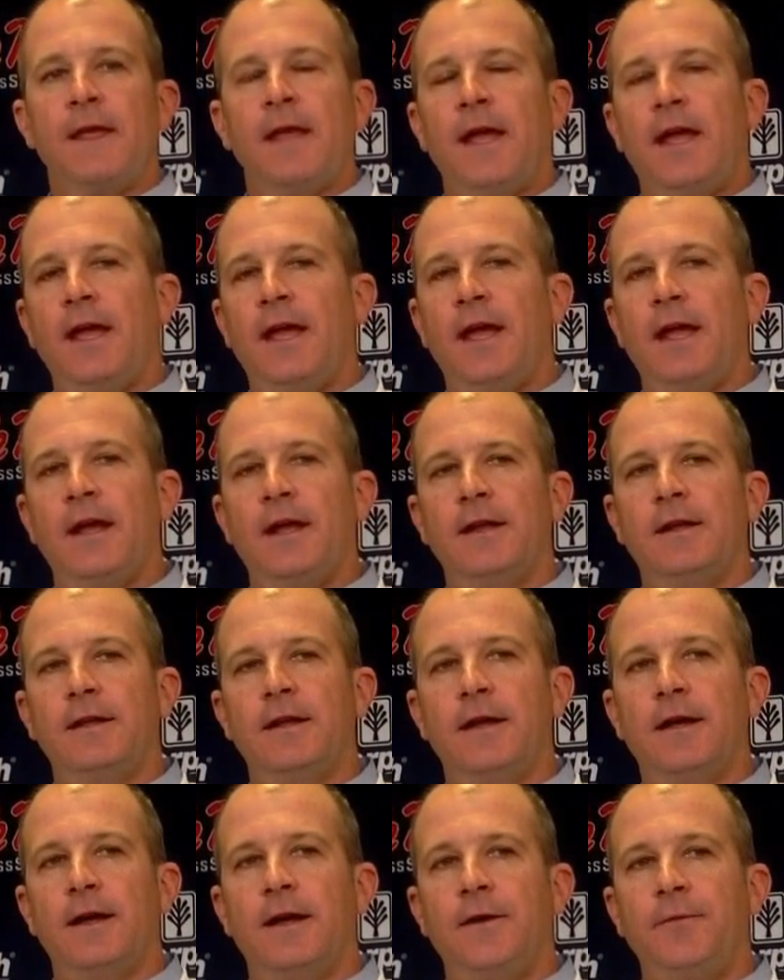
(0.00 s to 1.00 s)
And
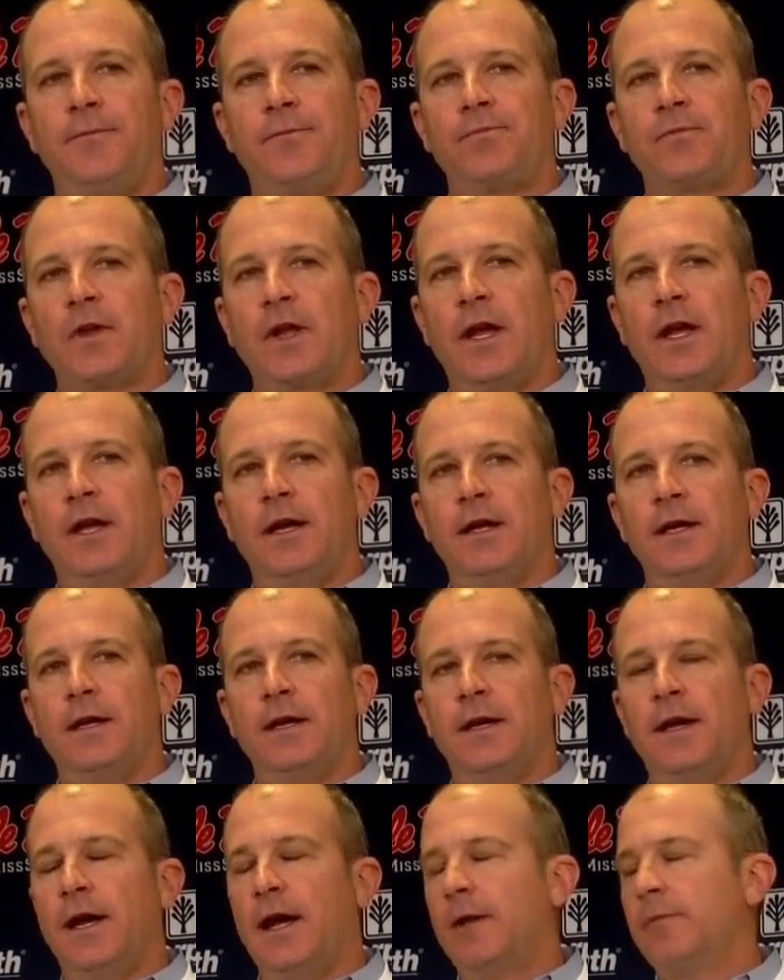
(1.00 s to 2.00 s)
uh, uh,
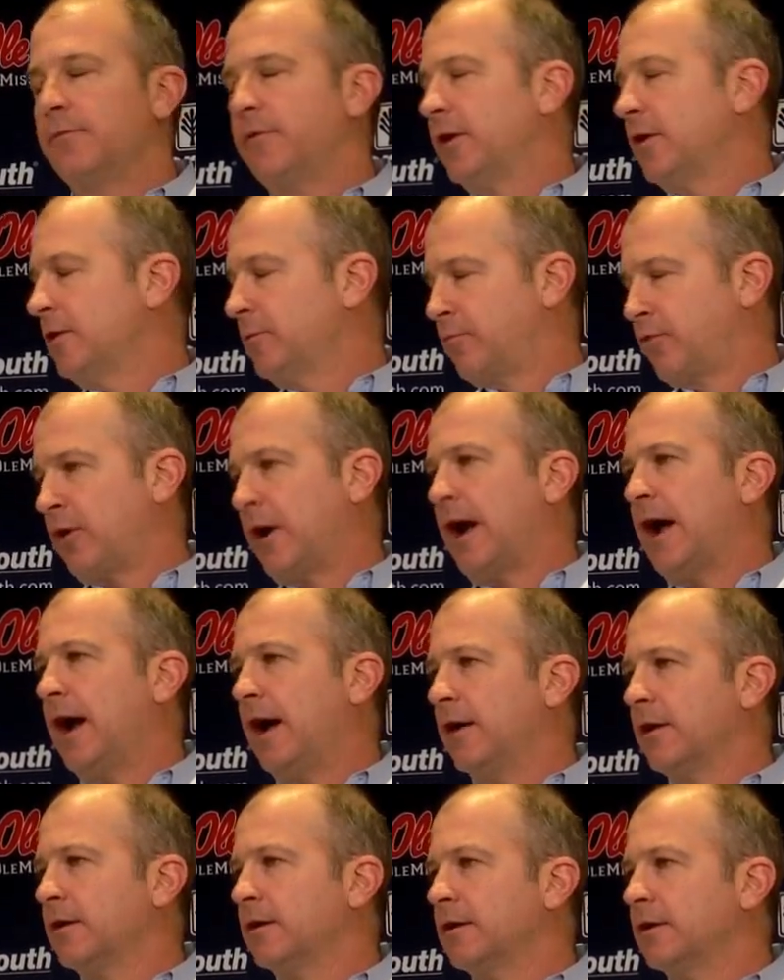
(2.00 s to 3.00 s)
I'm very
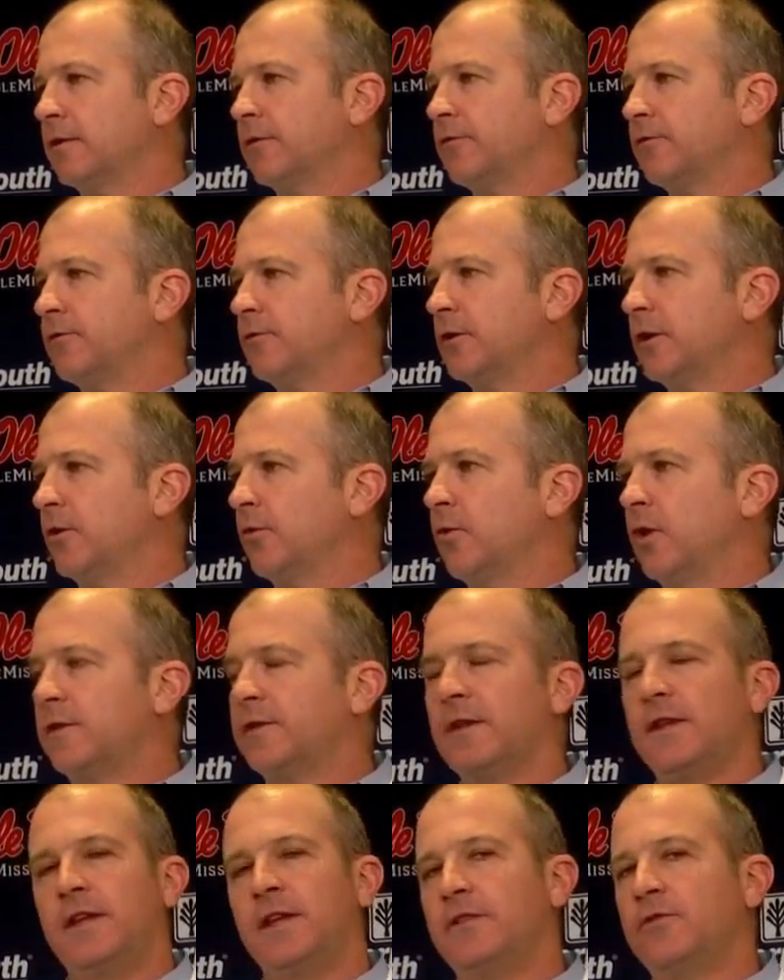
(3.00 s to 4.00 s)
proud of you know
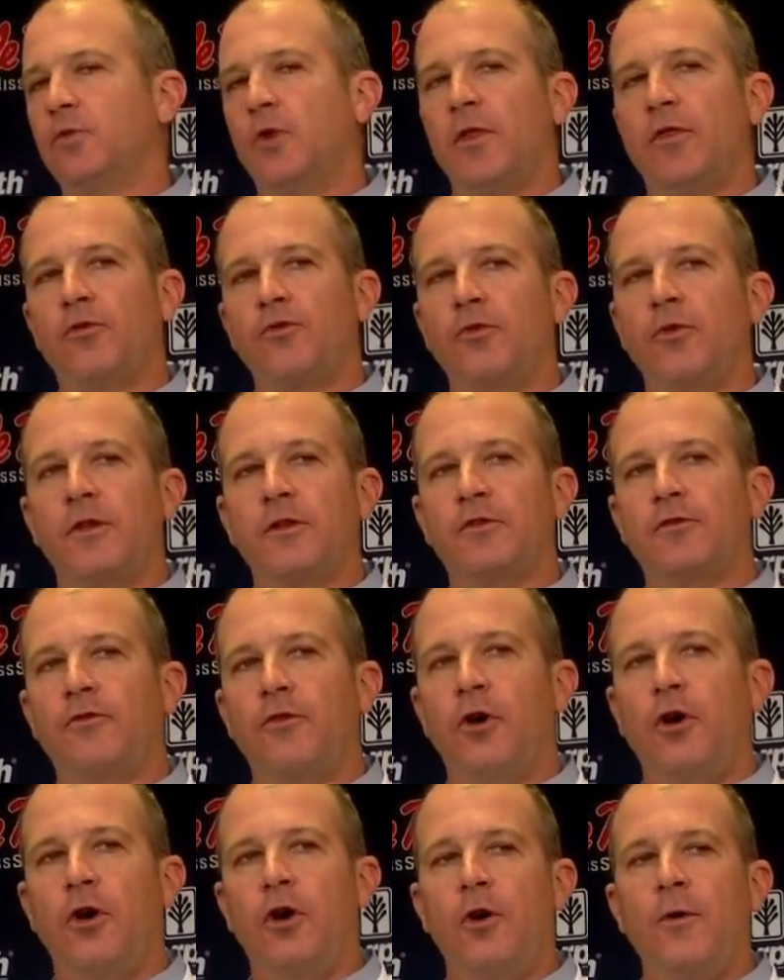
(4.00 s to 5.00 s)
what the kids went through this
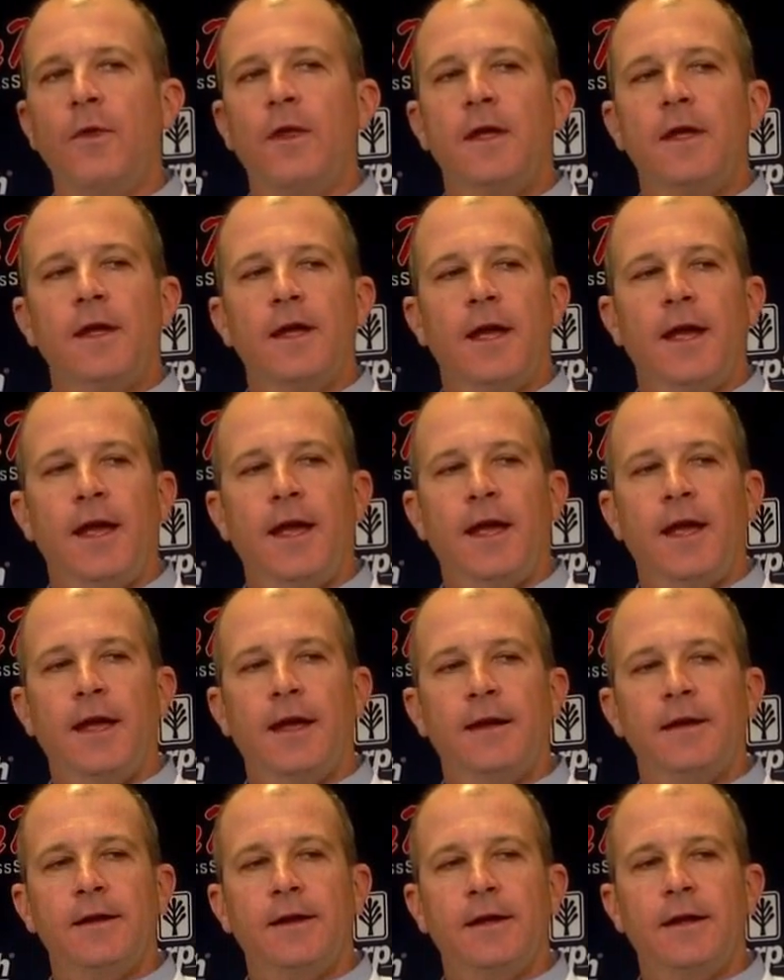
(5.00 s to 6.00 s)
fall,
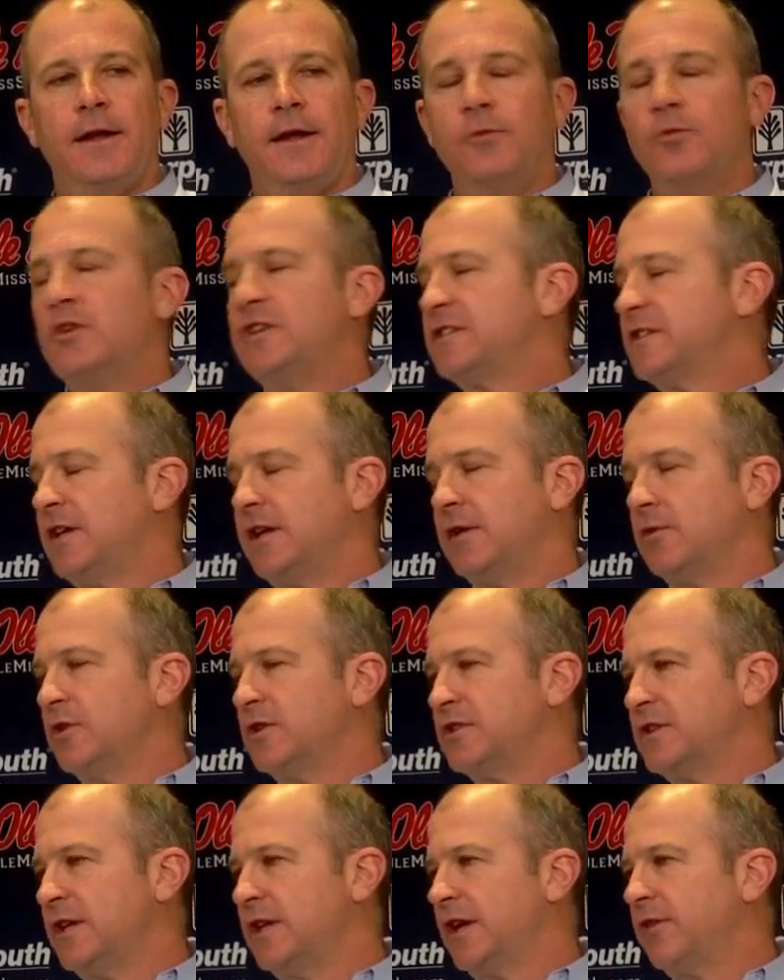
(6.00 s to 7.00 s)
and uh, and we see it. We
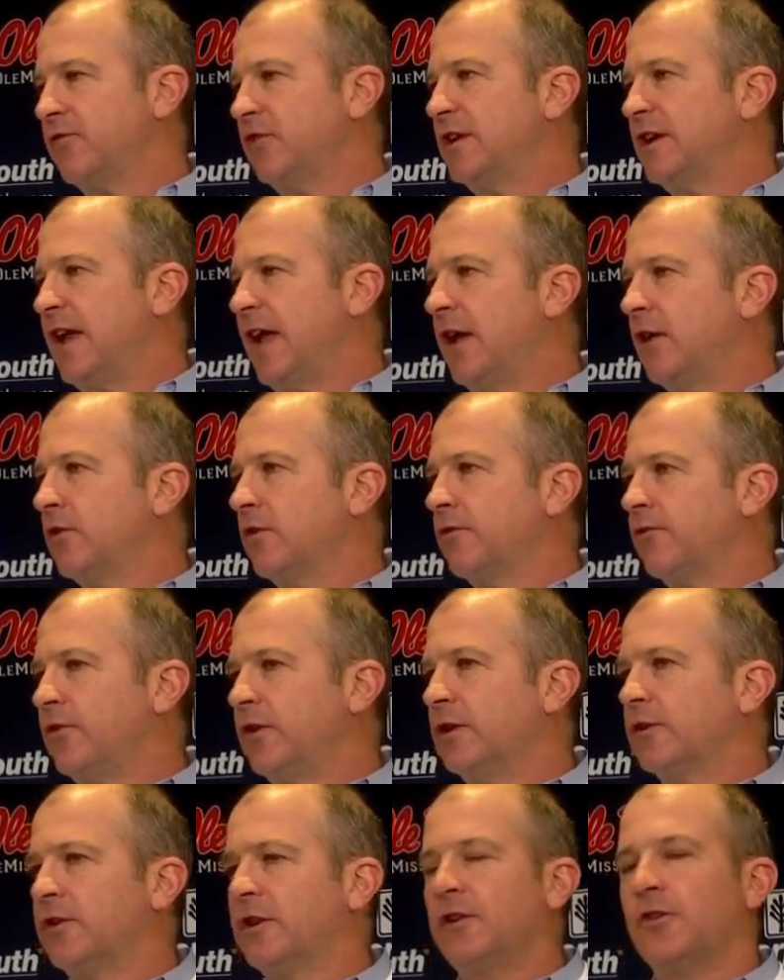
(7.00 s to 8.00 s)
see it every day on the
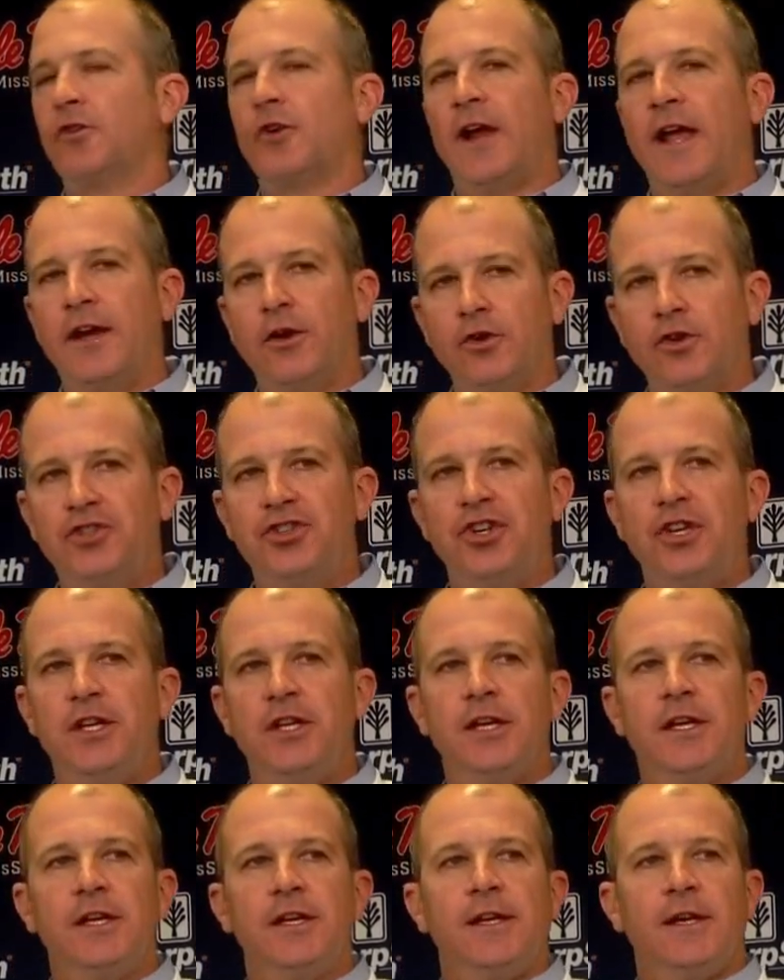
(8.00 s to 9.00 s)
field in their
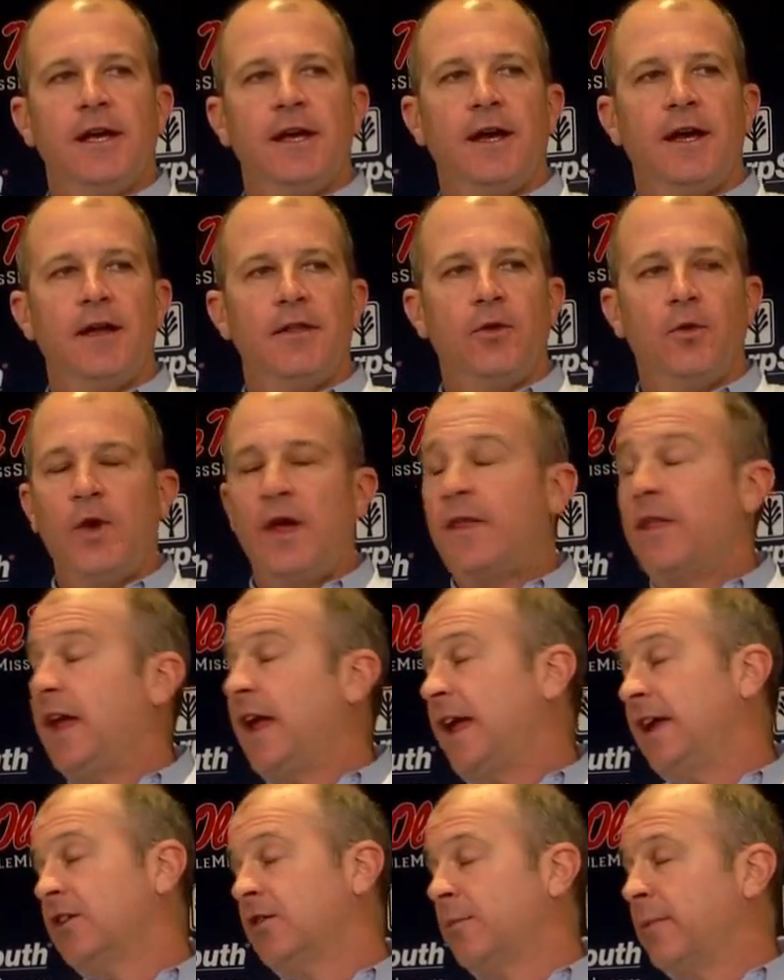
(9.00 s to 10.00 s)
energy, uh, the way they
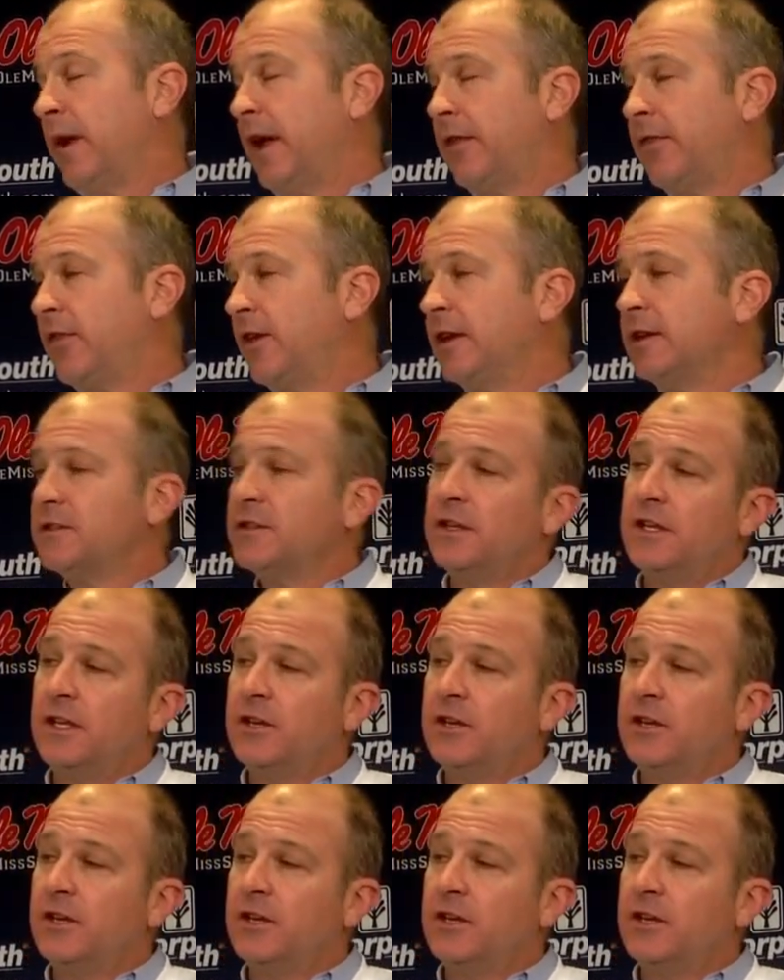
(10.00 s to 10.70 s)
handle bad things in the